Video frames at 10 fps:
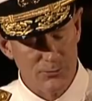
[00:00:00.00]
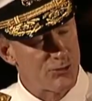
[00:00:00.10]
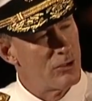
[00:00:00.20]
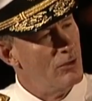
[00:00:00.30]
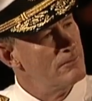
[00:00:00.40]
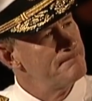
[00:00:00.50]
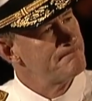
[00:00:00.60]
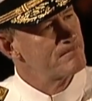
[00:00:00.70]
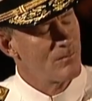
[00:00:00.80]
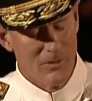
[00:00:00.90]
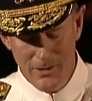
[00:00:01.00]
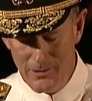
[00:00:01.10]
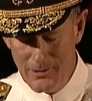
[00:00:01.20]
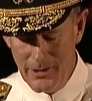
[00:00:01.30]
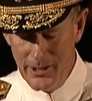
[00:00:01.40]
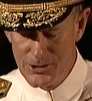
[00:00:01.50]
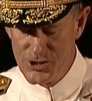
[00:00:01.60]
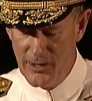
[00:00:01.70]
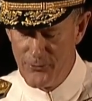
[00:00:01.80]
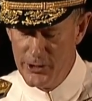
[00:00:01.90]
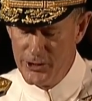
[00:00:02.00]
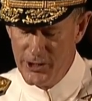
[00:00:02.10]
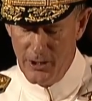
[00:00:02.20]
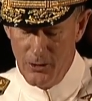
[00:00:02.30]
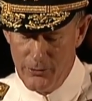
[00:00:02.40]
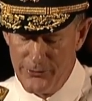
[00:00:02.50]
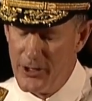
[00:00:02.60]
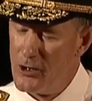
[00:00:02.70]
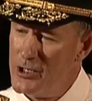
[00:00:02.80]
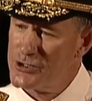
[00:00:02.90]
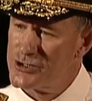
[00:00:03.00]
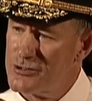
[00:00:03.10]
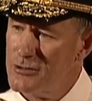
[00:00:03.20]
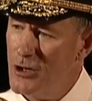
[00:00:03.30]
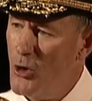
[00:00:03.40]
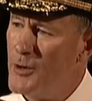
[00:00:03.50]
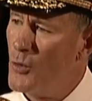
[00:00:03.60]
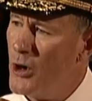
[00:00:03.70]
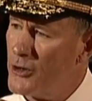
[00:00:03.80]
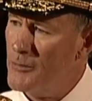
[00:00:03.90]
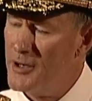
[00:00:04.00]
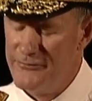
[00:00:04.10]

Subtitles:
through. It is comforting to know that there is open water above